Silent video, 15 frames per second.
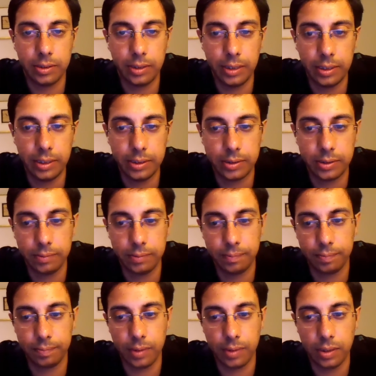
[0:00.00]
is,
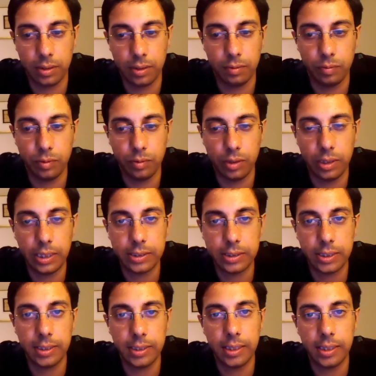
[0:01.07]
uh, let's
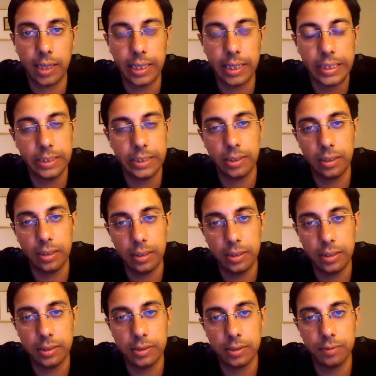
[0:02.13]
say that I is an
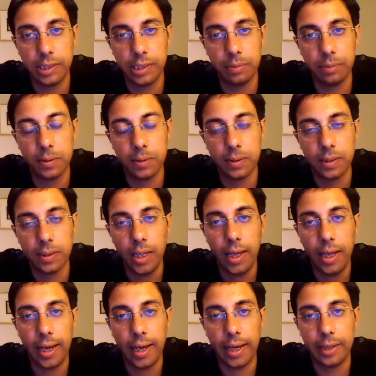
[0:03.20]
integer variable
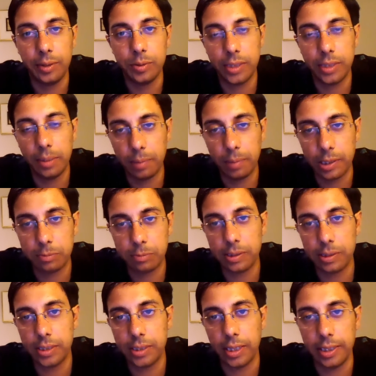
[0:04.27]
and you say plus
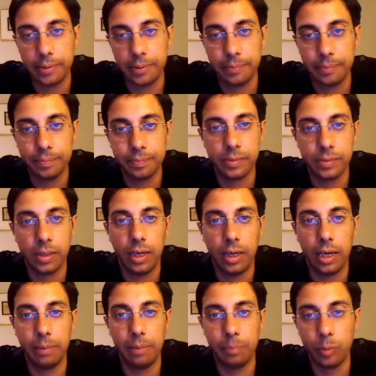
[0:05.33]
plus I,
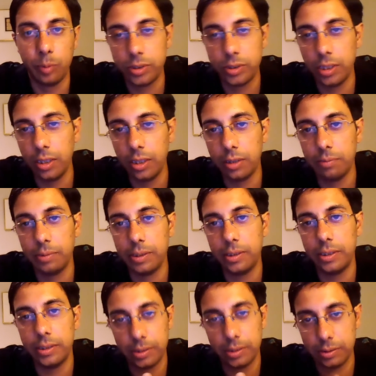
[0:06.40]
and post-increment
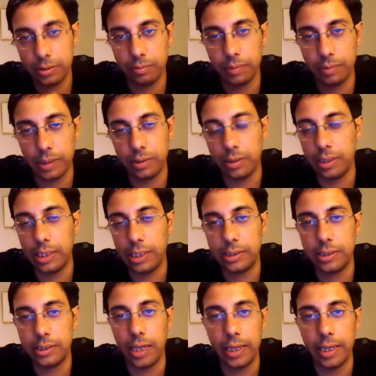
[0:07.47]
is when, let's
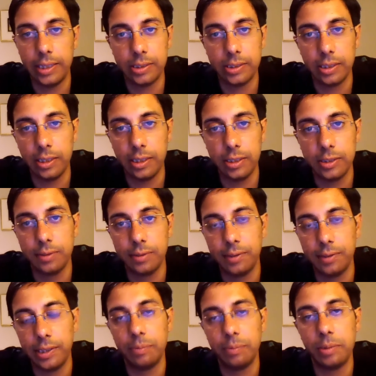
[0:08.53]
say, I is an integer
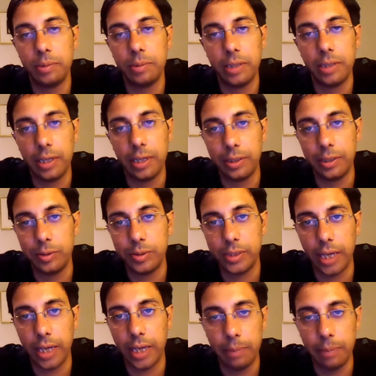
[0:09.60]
variable and you say I
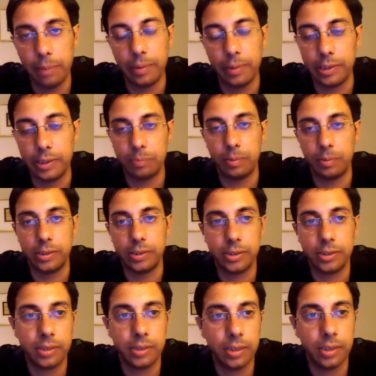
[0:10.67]
plus plus.
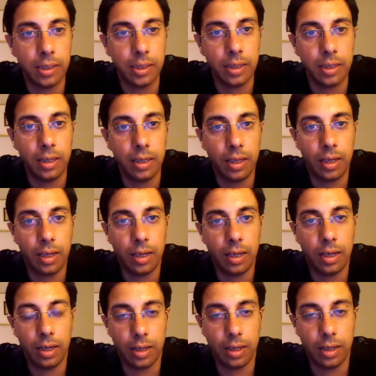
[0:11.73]

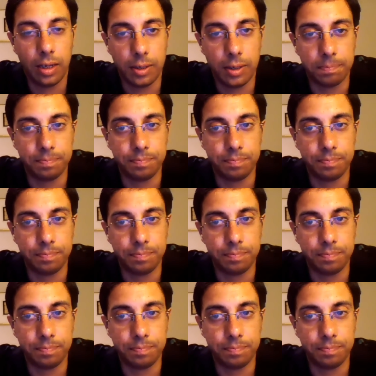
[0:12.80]
Um,